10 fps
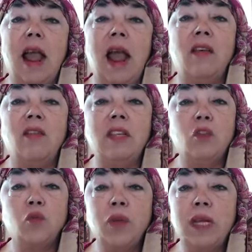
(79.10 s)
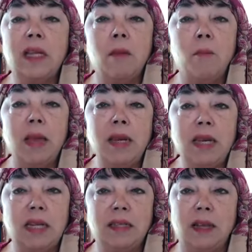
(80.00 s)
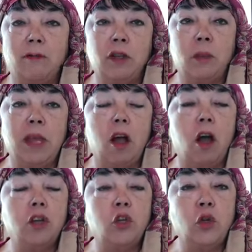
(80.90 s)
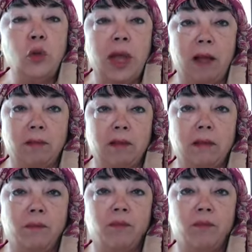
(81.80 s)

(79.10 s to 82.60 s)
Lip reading: And this reed commended itself to me on two counts.